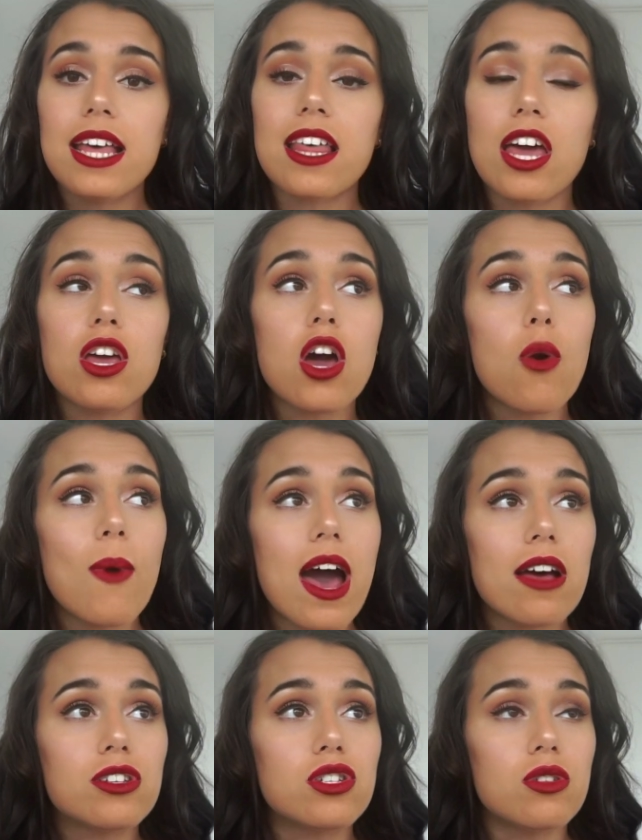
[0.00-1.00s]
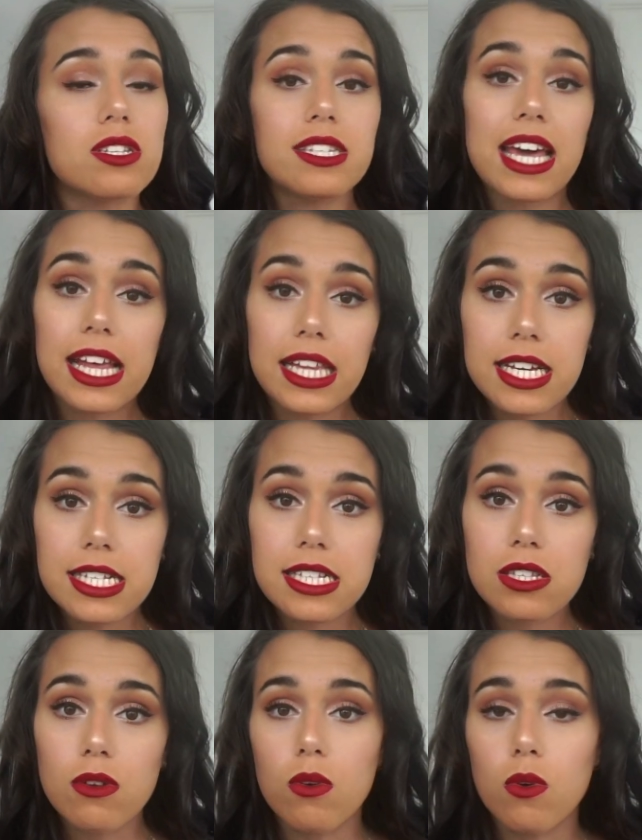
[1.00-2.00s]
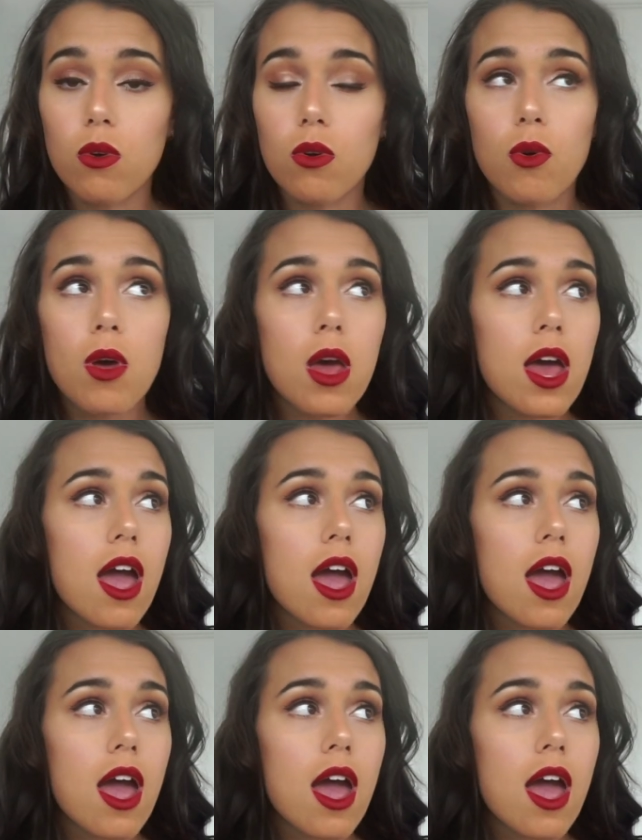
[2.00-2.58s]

they go out to the sailors or